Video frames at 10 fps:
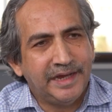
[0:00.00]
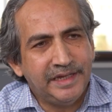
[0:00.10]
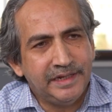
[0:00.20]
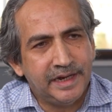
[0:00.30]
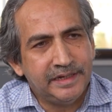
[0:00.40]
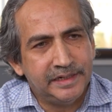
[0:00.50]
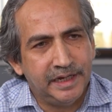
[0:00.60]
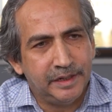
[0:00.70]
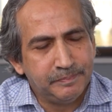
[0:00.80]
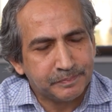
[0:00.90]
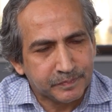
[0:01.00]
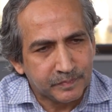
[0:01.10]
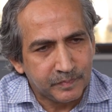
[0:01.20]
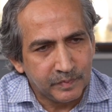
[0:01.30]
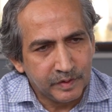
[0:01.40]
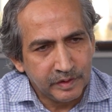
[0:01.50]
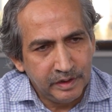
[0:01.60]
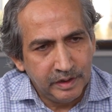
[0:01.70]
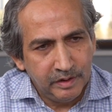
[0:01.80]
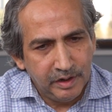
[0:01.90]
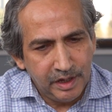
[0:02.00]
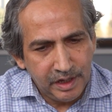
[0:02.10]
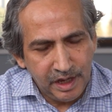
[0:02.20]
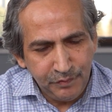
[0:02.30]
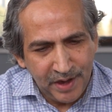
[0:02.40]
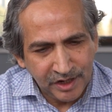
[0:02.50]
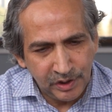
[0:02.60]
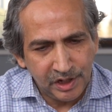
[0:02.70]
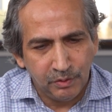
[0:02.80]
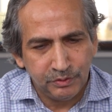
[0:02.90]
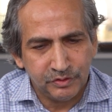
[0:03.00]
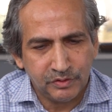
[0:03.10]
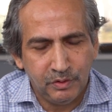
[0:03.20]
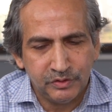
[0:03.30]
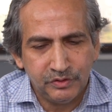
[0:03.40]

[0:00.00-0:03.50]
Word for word: think that uh, if you actually go to this course,